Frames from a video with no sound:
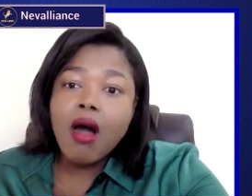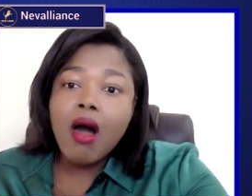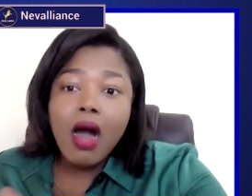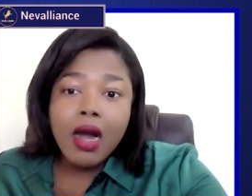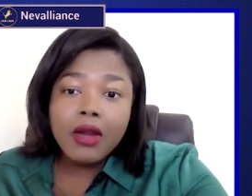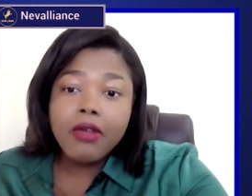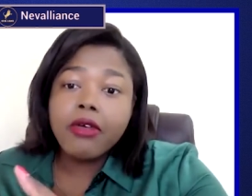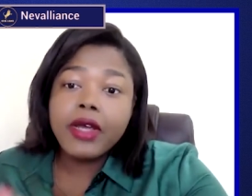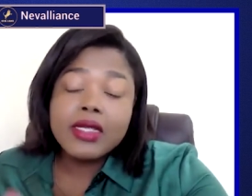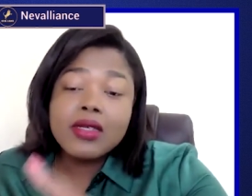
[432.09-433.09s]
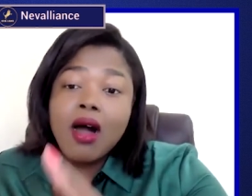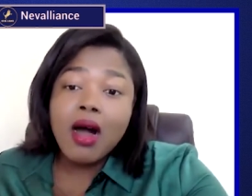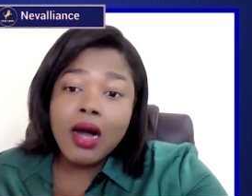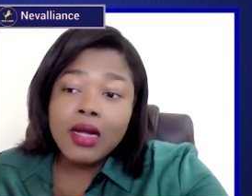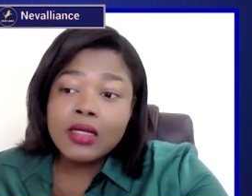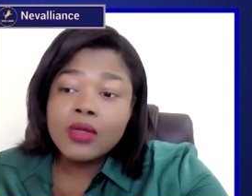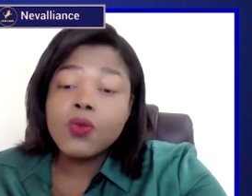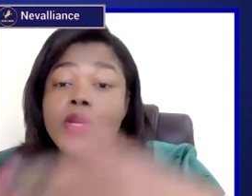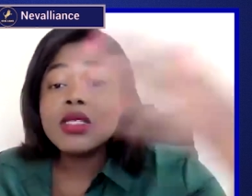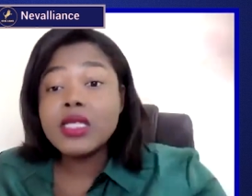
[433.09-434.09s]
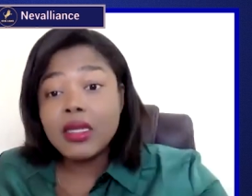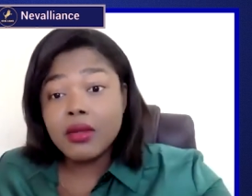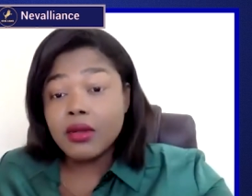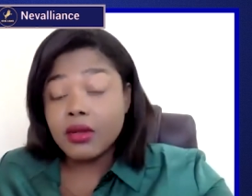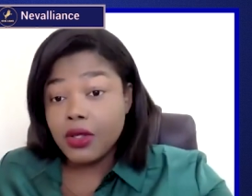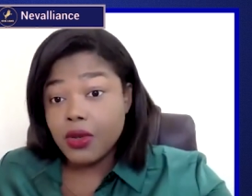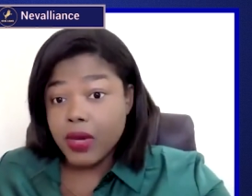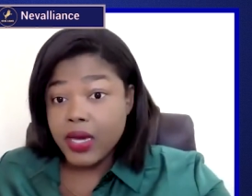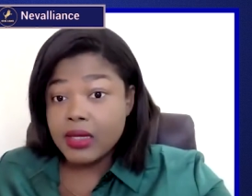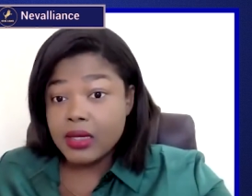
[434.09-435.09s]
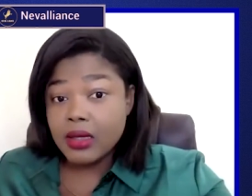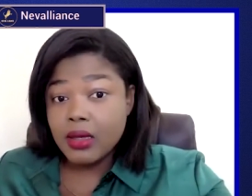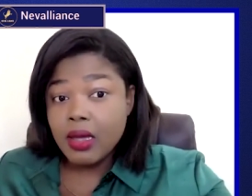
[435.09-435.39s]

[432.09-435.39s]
aunt, great aunt, was in the US,